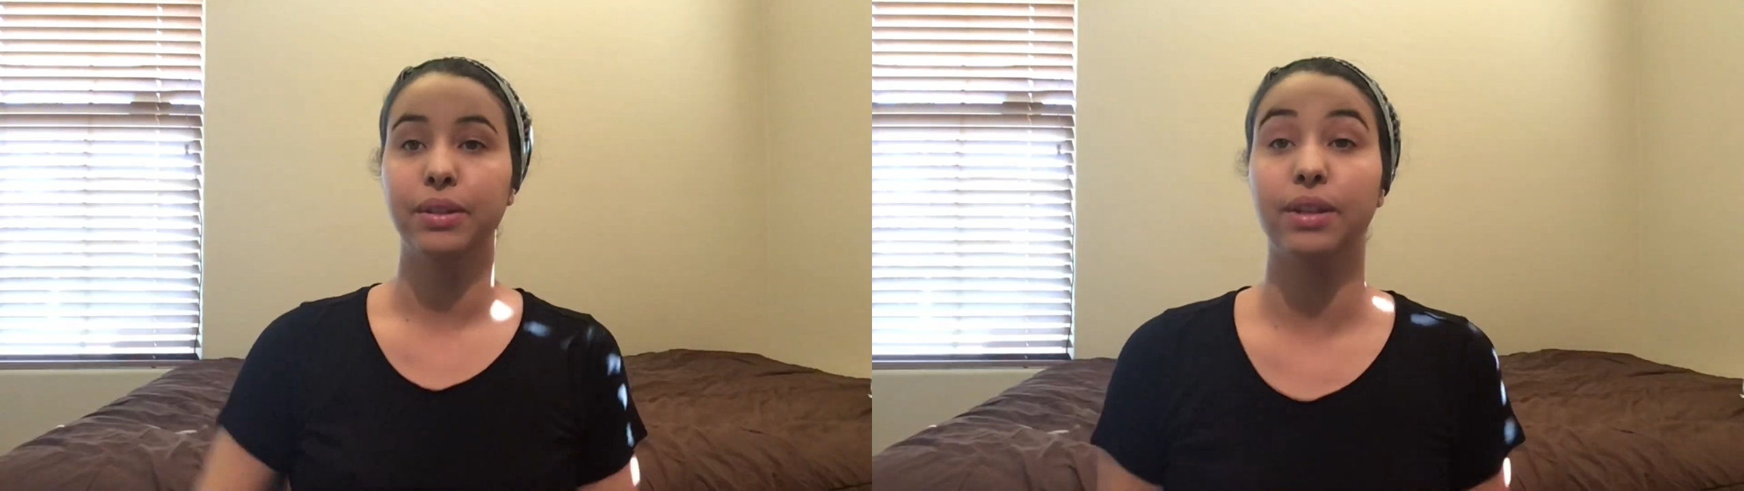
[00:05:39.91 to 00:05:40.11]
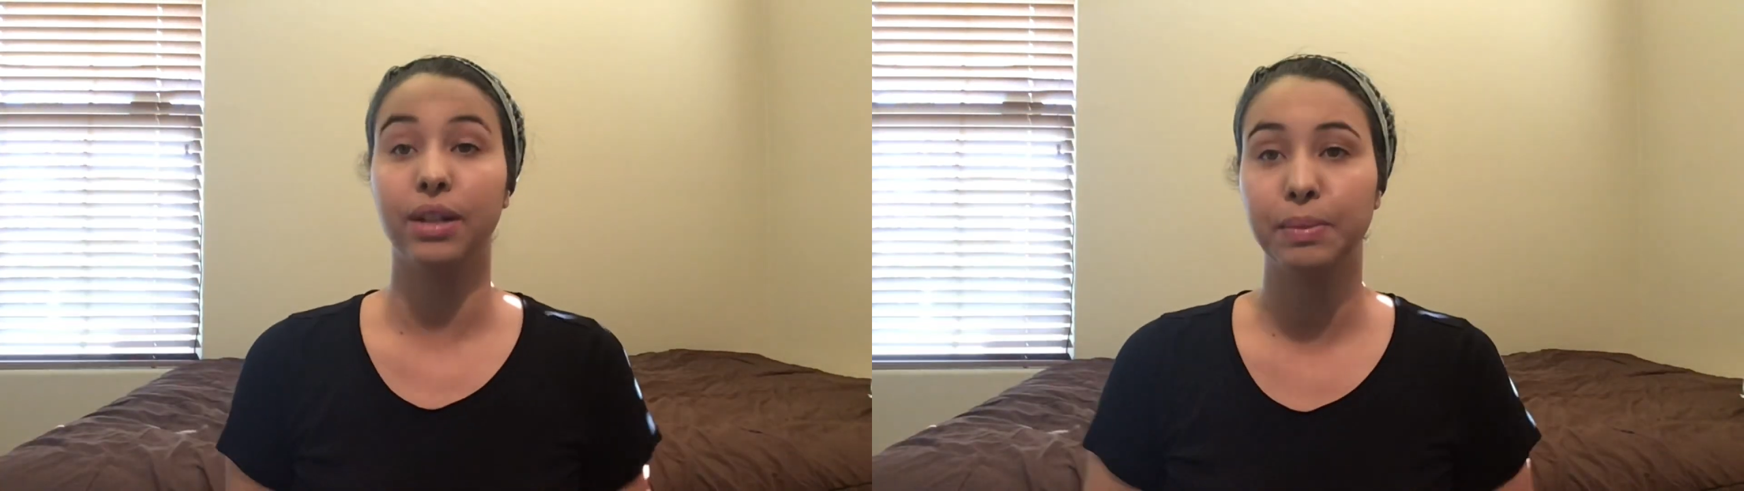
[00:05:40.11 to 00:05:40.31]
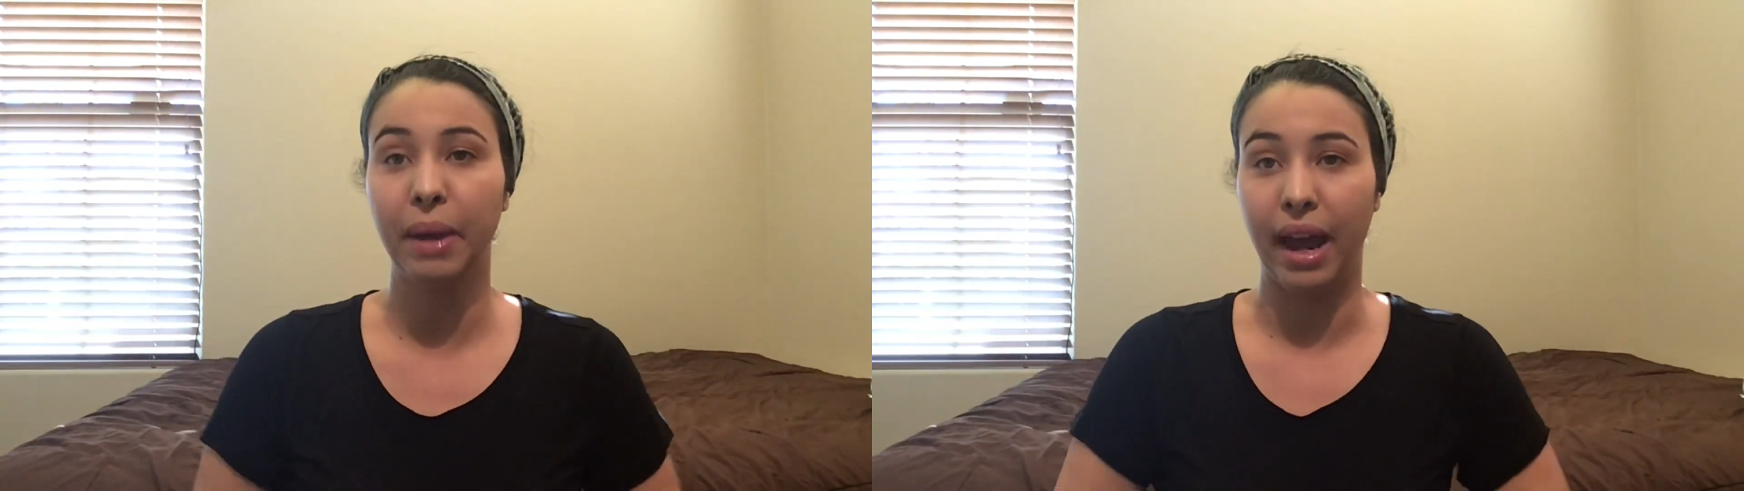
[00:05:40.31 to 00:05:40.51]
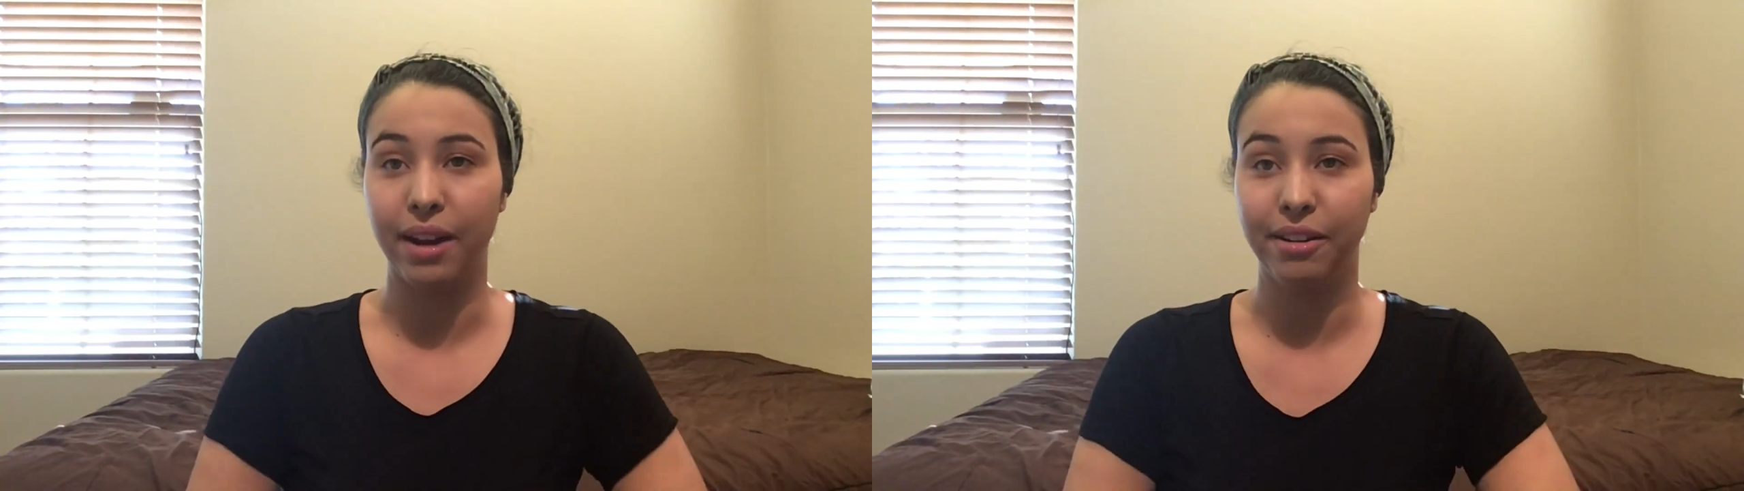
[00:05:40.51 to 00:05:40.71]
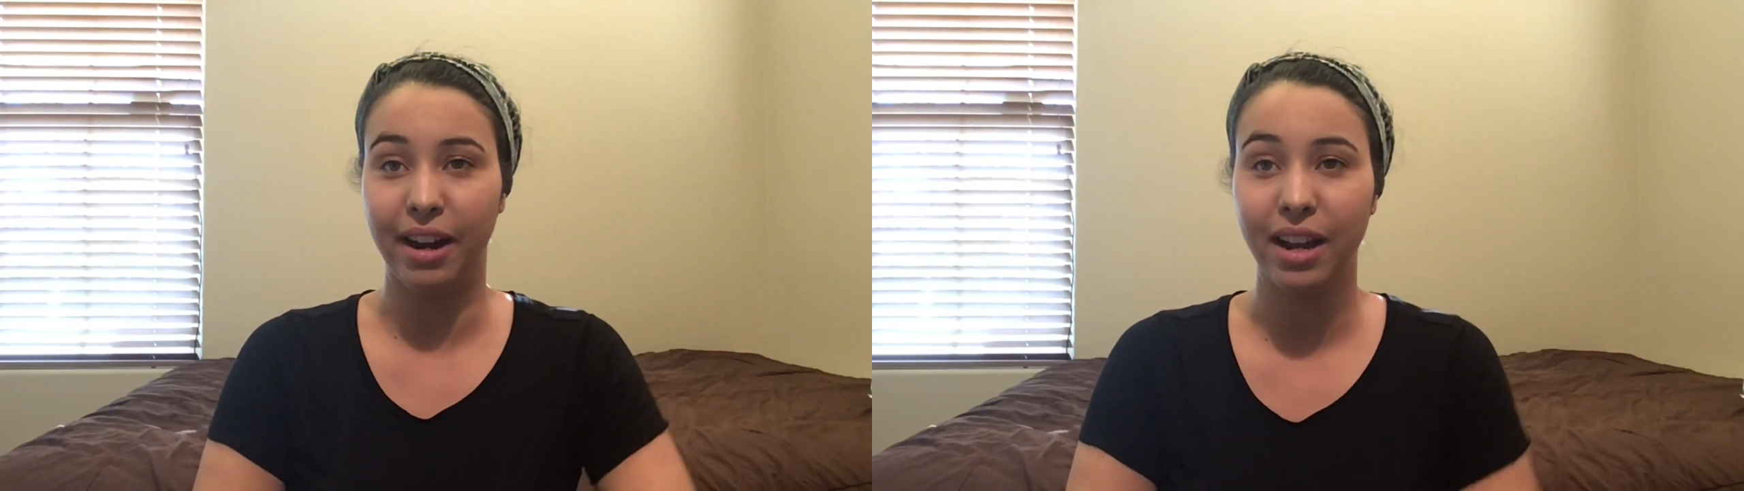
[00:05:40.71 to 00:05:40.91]
So let's play.
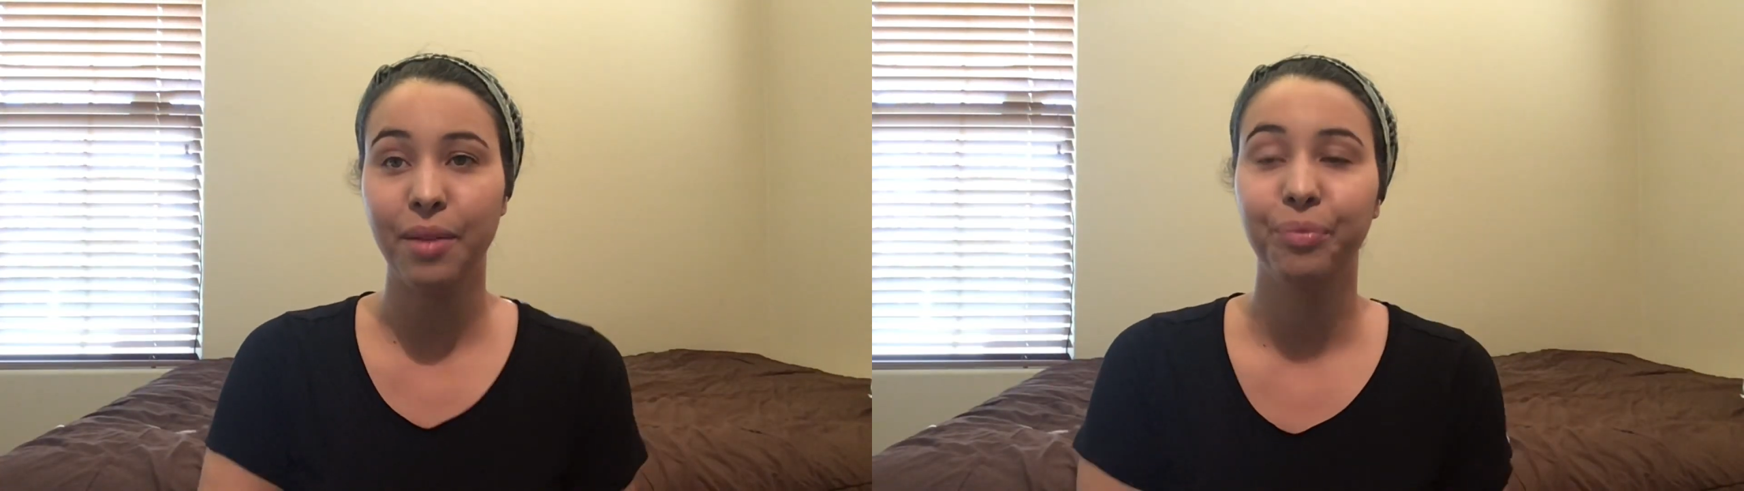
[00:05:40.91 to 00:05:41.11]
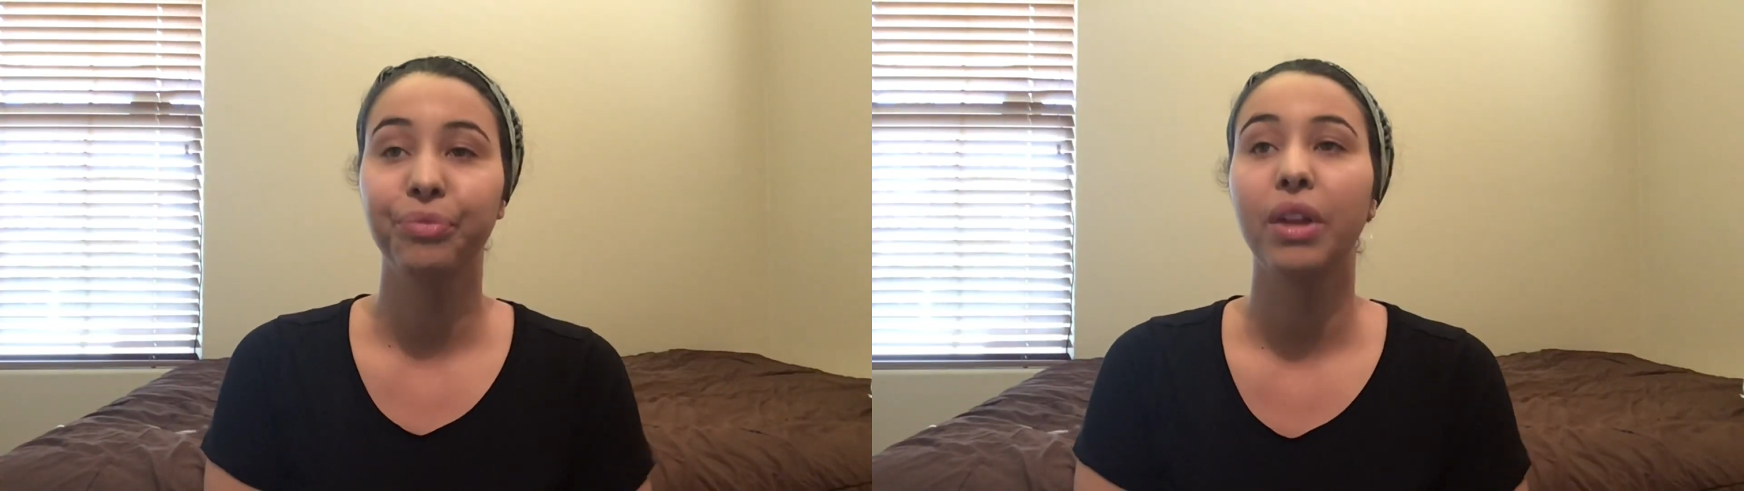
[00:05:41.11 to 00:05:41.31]
You ready?